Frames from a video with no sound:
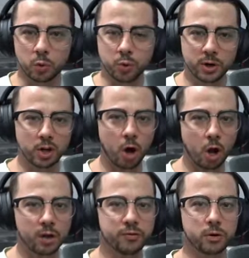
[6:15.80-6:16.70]
We're putting
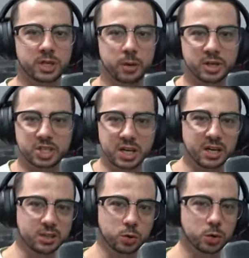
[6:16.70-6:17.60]
all of our damage
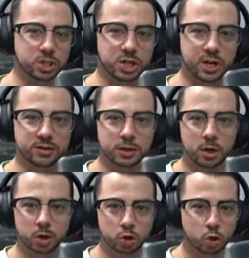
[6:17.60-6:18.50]
into her chest,
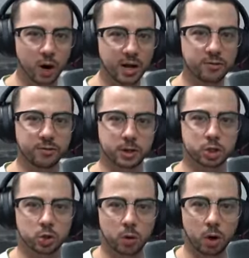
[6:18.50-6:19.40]
trying to
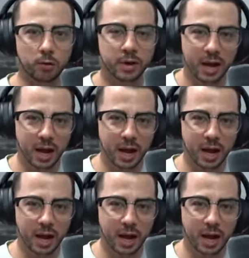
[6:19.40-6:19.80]
finish her off.